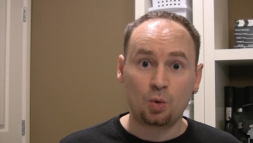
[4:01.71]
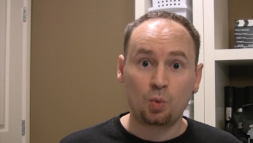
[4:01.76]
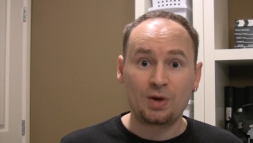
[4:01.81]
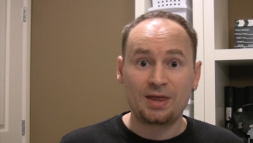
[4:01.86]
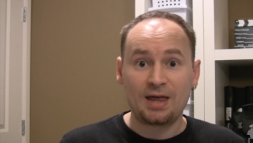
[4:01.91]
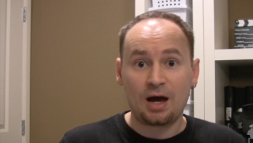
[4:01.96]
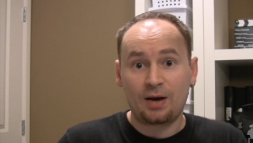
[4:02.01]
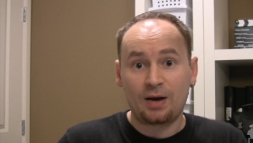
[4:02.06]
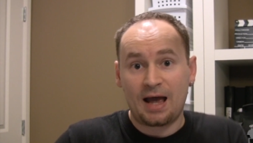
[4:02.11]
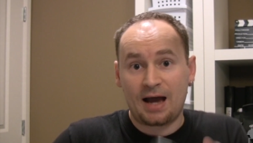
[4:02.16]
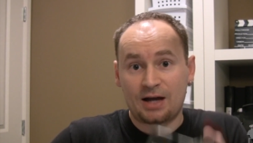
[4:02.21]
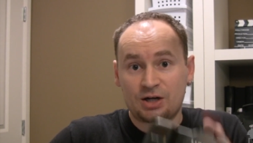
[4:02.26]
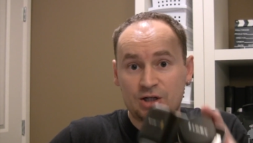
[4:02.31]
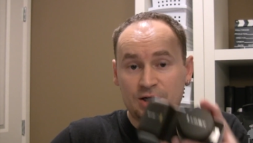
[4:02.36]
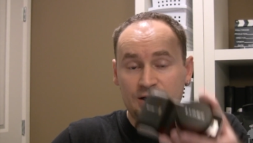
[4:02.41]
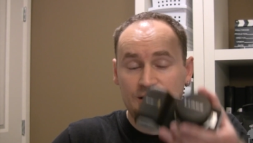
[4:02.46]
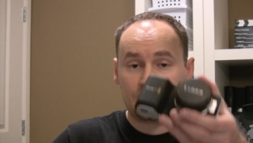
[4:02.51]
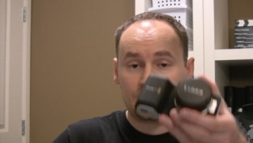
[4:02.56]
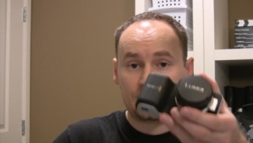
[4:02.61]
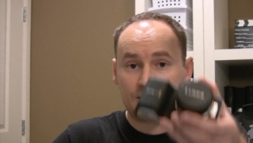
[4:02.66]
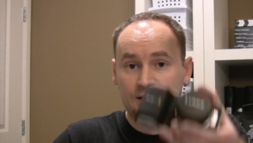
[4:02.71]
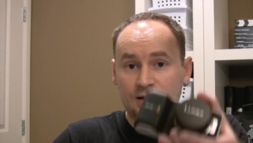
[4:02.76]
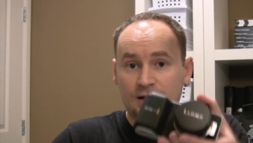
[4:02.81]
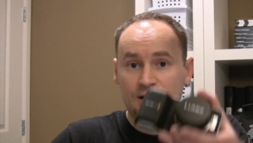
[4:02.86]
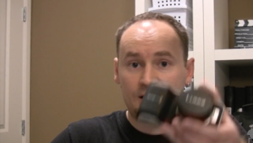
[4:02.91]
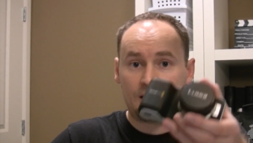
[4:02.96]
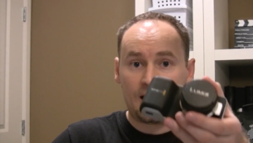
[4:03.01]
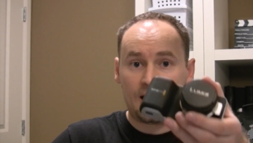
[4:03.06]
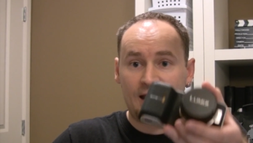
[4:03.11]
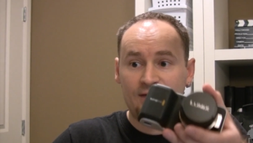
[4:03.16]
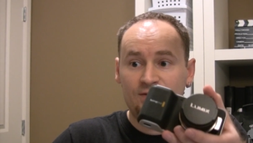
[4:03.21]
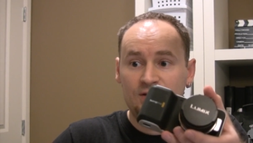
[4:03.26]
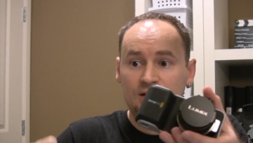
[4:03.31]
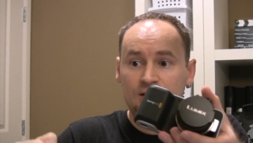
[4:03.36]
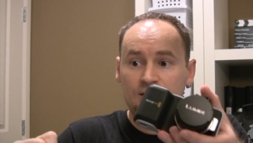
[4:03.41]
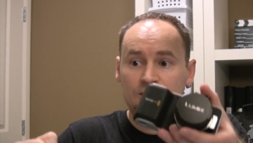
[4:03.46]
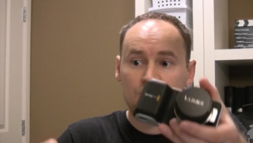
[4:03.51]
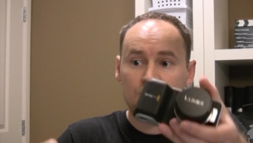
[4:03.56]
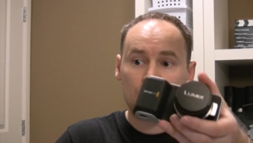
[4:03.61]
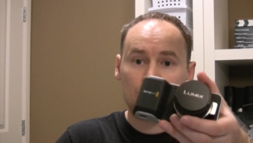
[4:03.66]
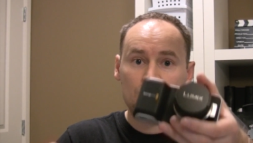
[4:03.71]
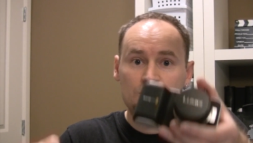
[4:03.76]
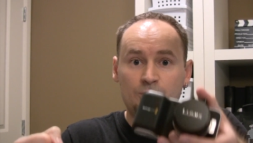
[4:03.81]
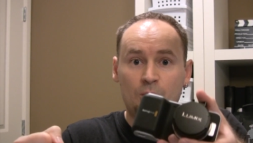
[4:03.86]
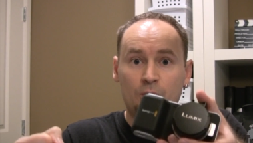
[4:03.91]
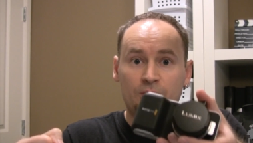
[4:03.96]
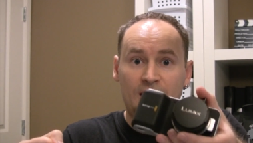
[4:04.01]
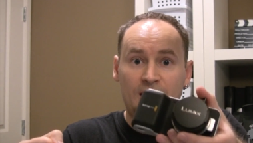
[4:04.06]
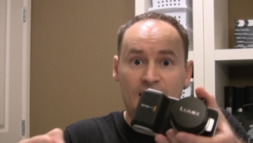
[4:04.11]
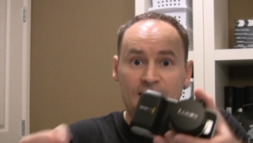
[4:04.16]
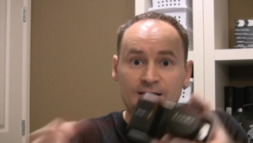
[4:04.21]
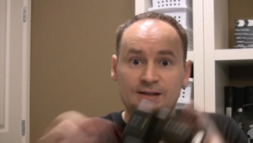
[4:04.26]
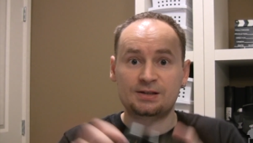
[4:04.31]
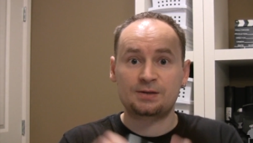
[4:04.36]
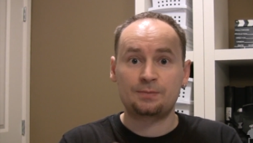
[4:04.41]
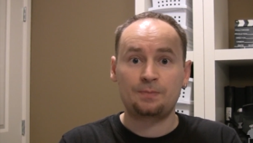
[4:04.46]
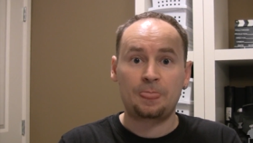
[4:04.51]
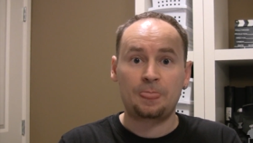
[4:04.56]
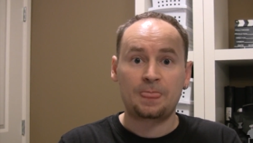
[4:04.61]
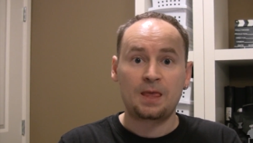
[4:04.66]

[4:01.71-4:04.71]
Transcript: without actually having to use both hands.